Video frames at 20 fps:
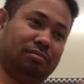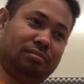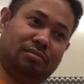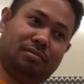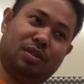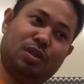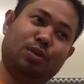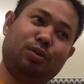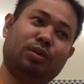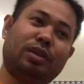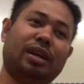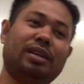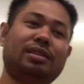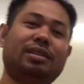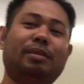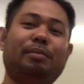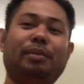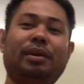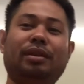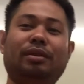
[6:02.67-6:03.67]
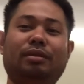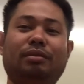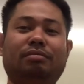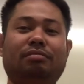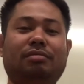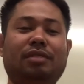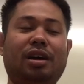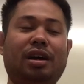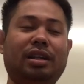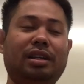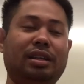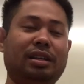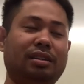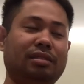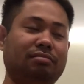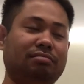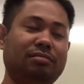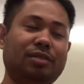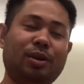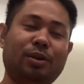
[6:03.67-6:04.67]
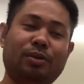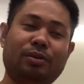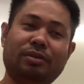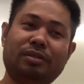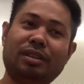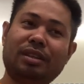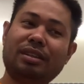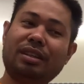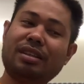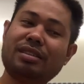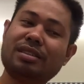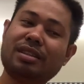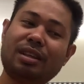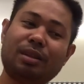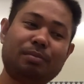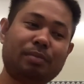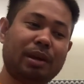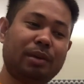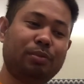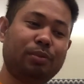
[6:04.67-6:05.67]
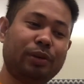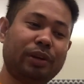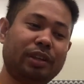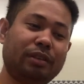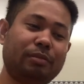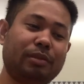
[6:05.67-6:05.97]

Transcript: New Testament no, that's not my point.